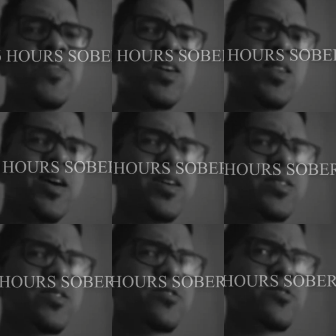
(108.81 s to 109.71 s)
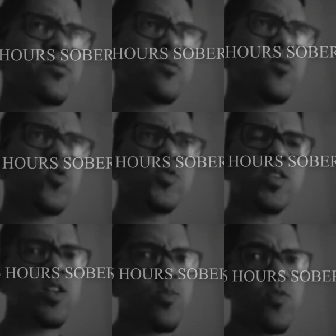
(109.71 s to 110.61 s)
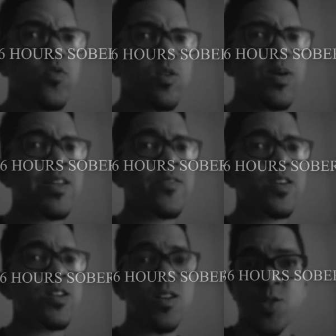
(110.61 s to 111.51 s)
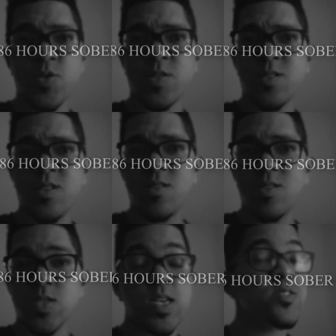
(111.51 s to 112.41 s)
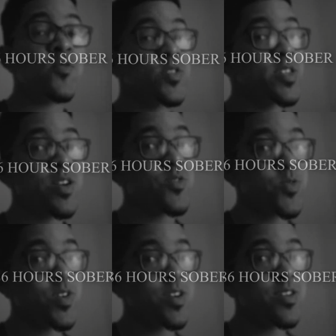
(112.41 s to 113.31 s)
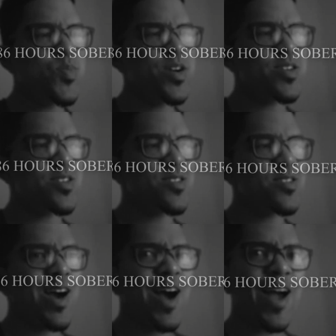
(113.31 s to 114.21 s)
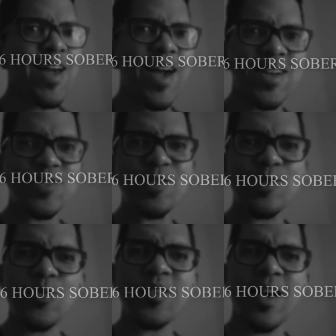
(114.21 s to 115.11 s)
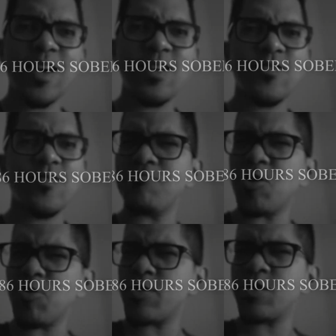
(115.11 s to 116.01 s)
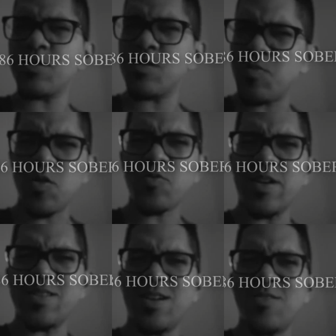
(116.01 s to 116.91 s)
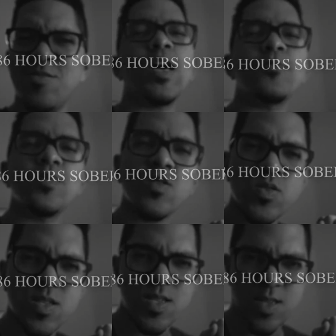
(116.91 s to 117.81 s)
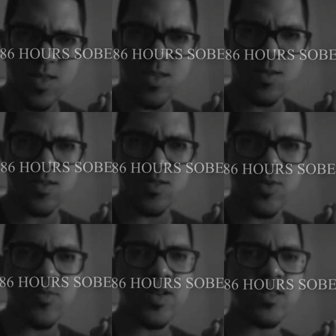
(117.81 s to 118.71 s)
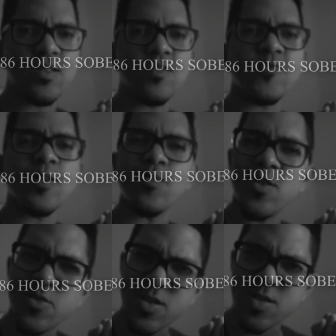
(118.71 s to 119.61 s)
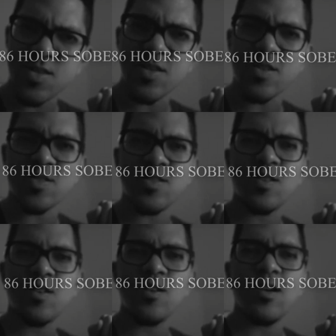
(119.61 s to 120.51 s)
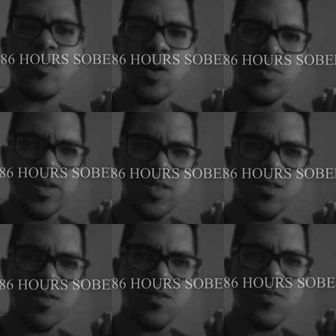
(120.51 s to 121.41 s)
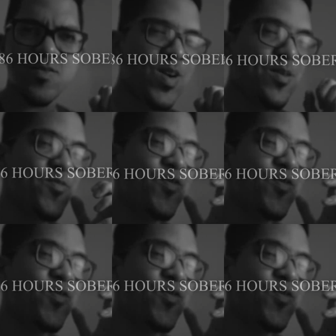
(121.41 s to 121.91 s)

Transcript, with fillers: think last year or the year before I might have hit 100. So that's 14 hours away. But I actually don't have the urge to smoke right now. I'm noticing things about myself, I'm learning things about myself. I'm